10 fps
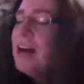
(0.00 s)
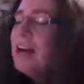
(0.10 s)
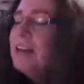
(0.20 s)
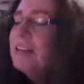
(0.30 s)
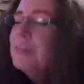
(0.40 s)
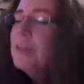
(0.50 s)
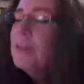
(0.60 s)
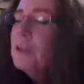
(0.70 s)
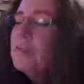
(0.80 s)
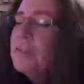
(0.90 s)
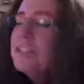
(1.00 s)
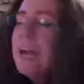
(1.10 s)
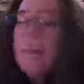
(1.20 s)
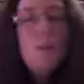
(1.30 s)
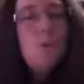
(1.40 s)
Spent most of his
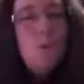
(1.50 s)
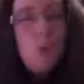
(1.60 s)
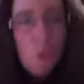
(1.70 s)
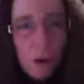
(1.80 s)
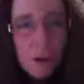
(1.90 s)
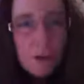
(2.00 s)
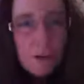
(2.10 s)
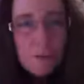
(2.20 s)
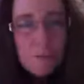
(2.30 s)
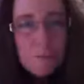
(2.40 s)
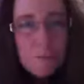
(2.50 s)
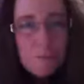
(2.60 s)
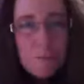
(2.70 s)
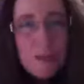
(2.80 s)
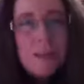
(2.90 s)
time in New York,
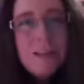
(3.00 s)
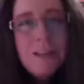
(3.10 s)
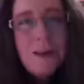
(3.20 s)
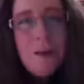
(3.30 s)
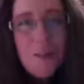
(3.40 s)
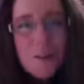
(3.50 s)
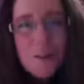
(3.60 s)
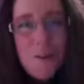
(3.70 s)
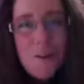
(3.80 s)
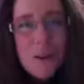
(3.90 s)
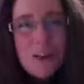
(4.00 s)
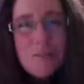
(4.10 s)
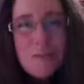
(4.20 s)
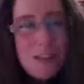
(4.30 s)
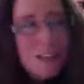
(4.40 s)
but he also in the
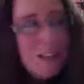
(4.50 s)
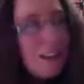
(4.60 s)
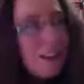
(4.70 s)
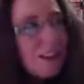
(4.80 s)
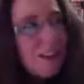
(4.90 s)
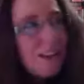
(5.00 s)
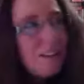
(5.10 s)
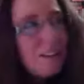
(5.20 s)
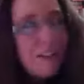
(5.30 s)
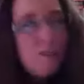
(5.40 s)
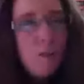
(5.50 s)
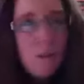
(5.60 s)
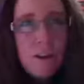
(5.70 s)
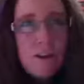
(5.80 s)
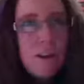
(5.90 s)
late
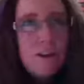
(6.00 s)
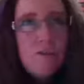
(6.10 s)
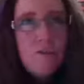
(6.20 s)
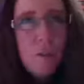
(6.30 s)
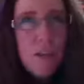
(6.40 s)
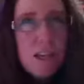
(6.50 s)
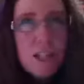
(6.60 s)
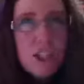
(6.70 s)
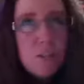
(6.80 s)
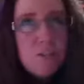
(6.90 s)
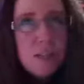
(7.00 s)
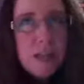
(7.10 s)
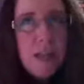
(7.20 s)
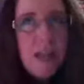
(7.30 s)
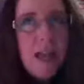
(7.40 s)
40s, 1940-ish,
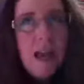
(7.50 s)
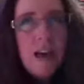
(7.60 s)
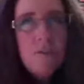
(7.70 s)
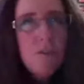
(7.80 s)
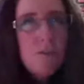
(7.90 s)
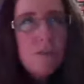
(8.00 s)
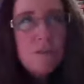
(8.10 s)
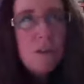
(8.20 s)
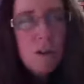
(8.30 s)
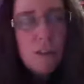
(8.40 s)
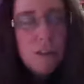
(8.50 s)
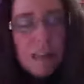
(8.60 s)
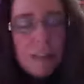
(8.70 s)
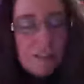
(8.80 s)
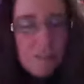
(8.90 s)
through early
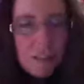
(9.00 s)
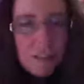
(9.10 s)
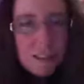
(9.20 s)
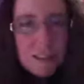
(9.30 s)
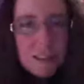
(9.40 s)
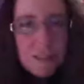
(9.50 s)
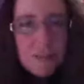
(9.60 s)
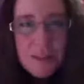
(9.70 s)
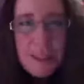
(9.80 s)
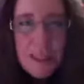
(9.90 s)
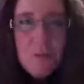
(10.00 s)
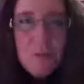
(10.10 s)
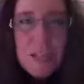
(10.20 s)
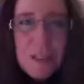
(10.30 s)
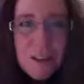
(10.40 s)
1950s, he
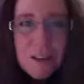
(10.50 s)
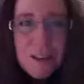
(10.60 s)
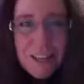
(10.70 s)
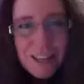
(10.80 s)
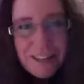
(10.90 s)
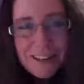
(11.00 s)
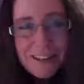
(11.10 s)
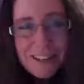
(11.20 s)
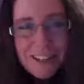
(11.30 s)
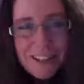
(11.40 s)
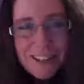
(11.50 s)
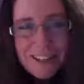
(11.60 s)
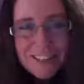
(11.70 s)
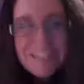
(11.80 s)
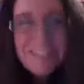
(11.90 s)
was here in
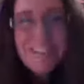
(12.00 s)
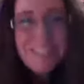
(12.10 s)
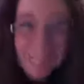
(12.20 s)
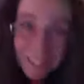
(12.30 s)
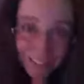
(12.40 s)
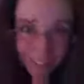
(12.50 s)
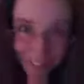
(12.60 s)
Cleveland.